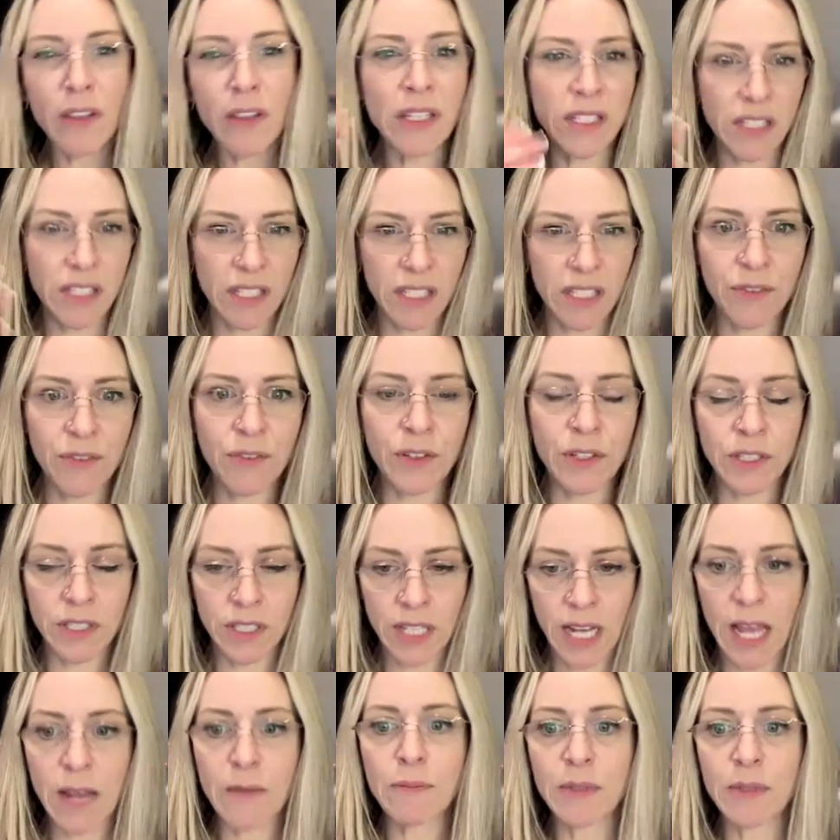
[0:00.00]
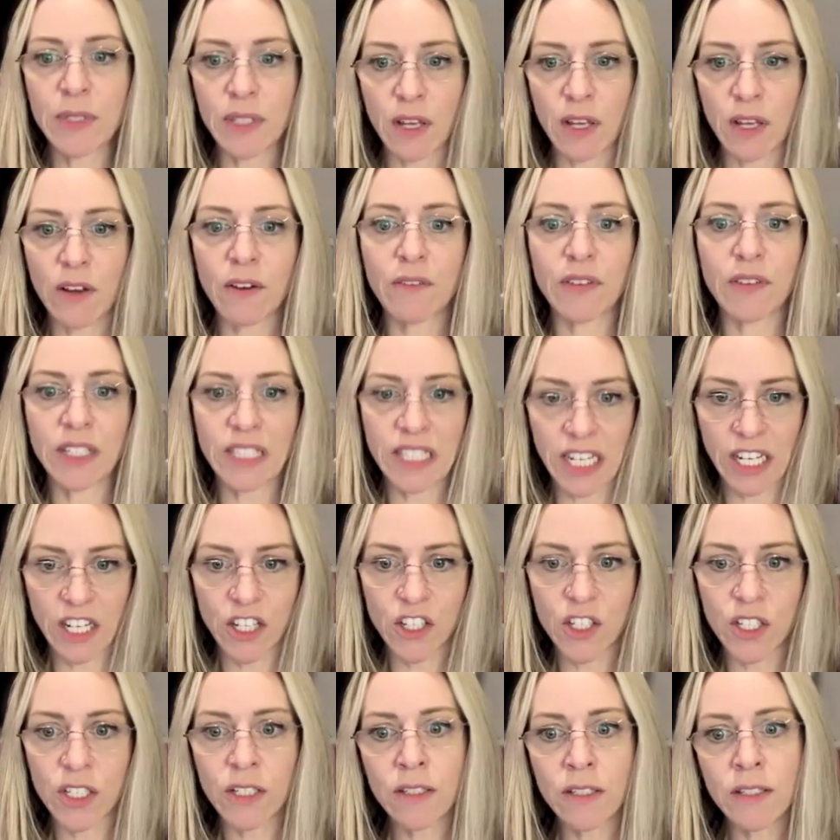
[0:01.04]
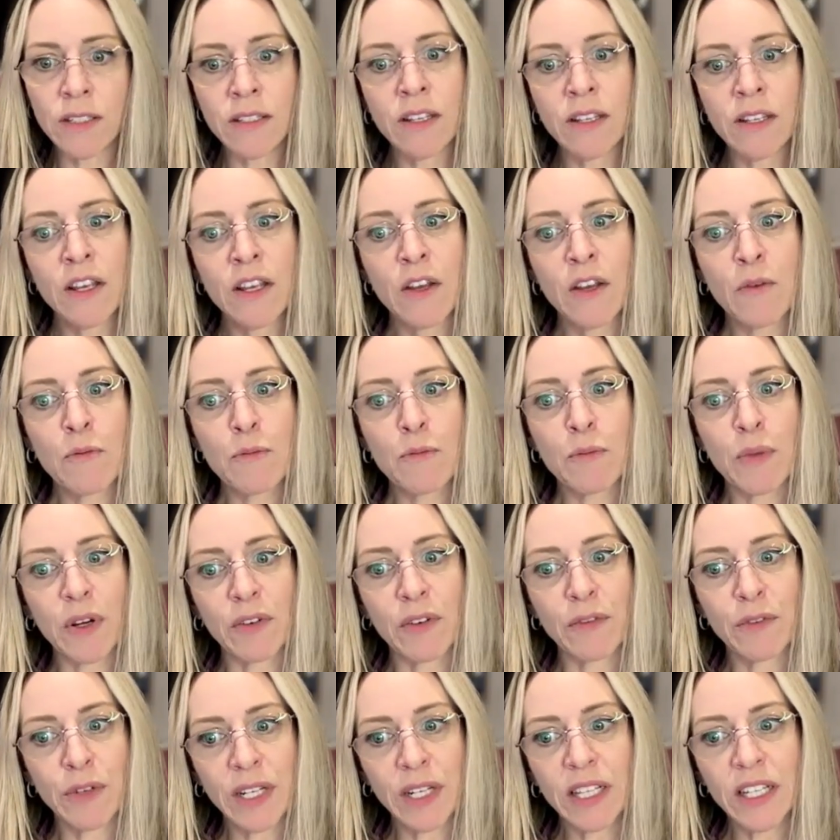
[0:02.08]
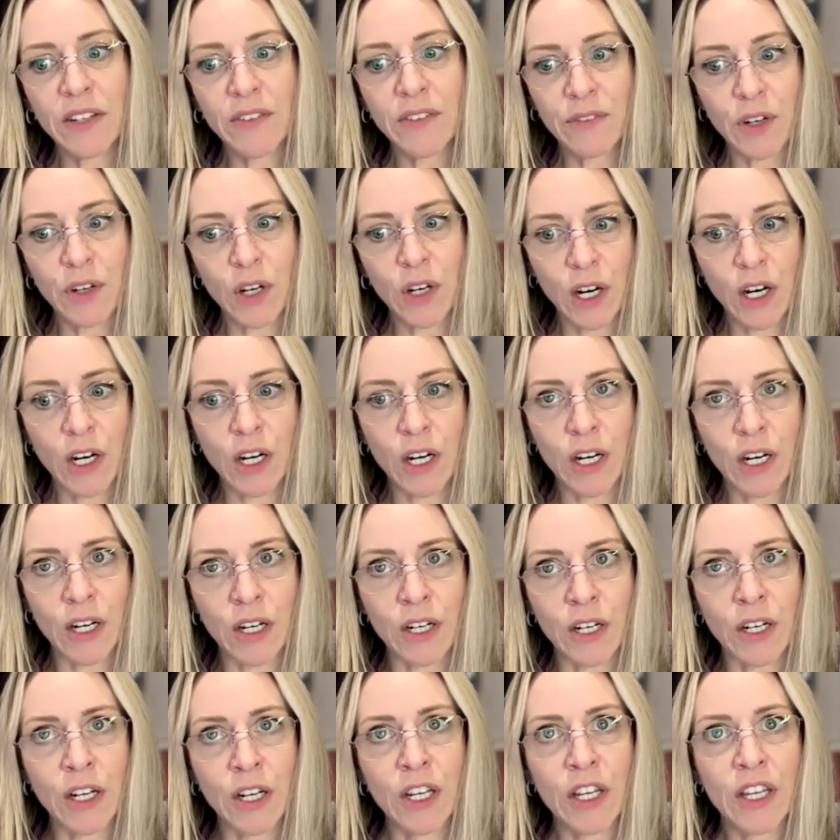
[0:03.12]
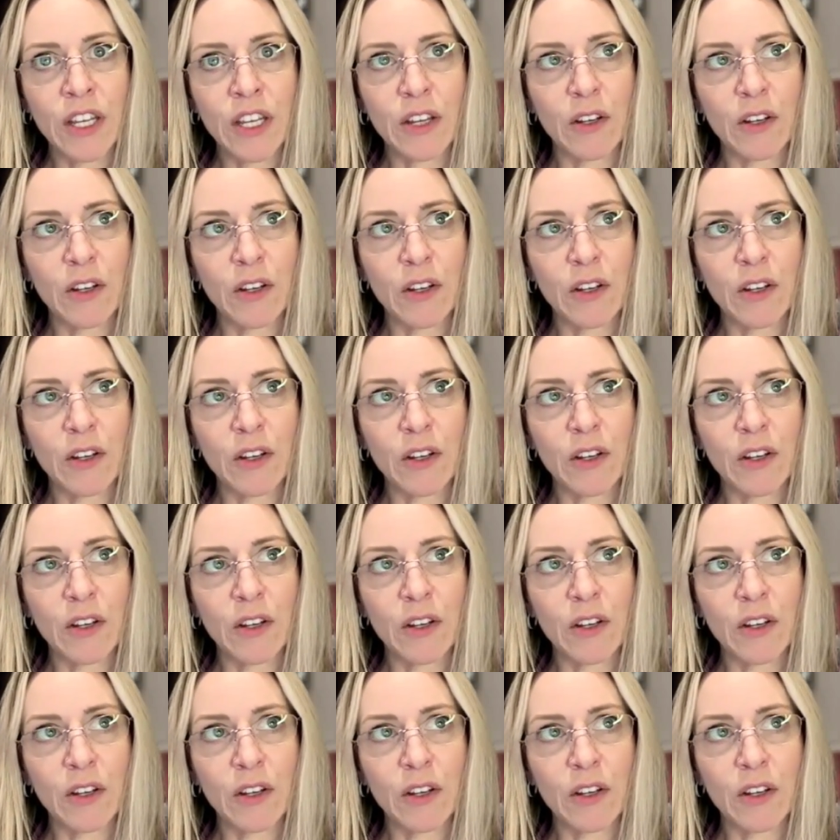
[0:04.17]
all these different types of addictions. But really, for her,